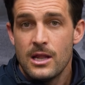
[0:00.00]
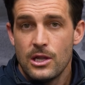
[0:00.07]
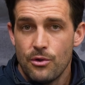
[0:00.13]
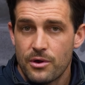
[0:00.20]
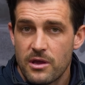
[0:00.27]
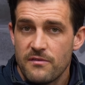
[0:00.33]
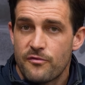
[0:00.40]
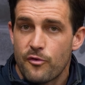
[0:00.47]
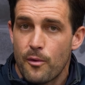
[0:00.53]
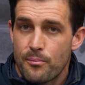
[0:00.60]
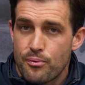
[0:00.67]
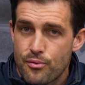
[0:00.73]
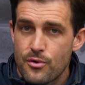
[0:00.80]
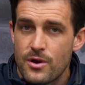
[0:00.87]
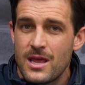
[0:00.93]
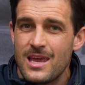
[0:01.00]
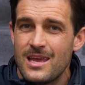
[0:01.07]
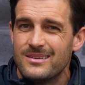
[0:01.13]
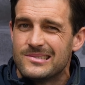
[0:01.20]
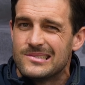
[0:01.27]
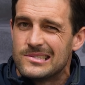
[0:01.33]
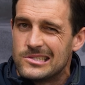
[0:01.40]
looking for a pretty
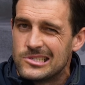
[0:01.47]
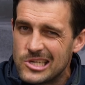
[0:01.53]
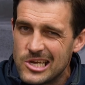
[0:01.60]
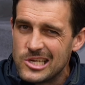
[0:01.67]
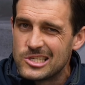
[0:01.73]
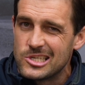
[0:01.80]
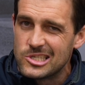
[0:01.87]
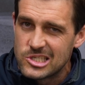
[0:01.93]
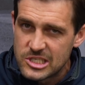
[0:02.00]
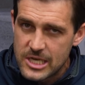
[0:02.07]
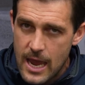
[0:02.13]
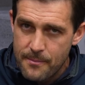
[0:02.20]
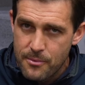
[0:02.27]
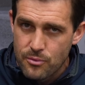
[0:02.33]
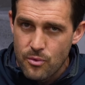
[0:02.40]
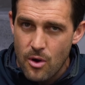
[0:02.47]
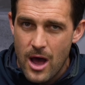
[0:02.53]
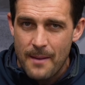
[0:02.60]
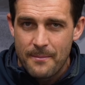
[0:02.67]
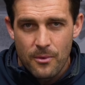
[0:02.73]
decent, stable ride,